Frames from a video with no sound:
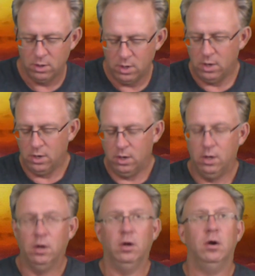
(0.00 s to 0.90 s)

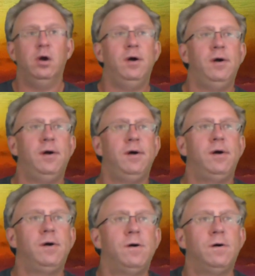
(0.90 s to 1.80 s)

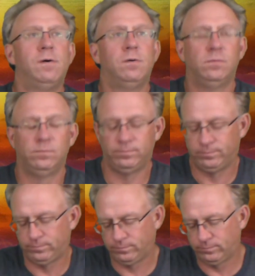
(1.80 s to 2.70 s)

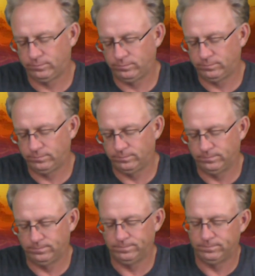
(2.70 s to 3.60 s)

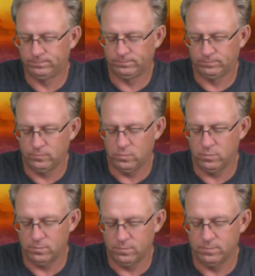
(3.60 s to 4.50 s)

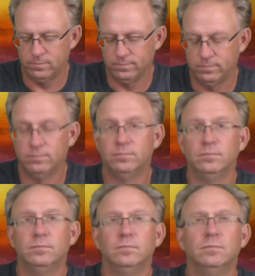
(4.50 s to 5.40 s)

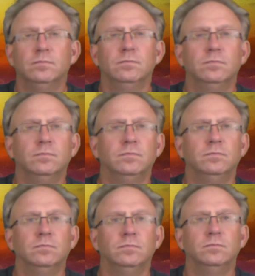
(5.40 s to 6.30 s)

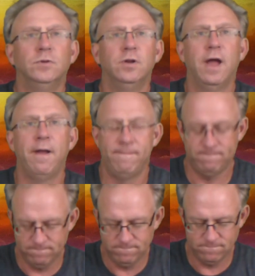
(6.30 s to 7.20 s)

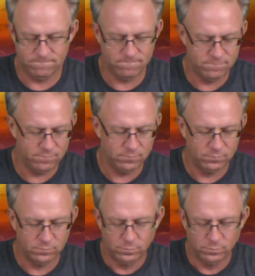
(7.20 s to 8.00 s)
This person isn't speaking.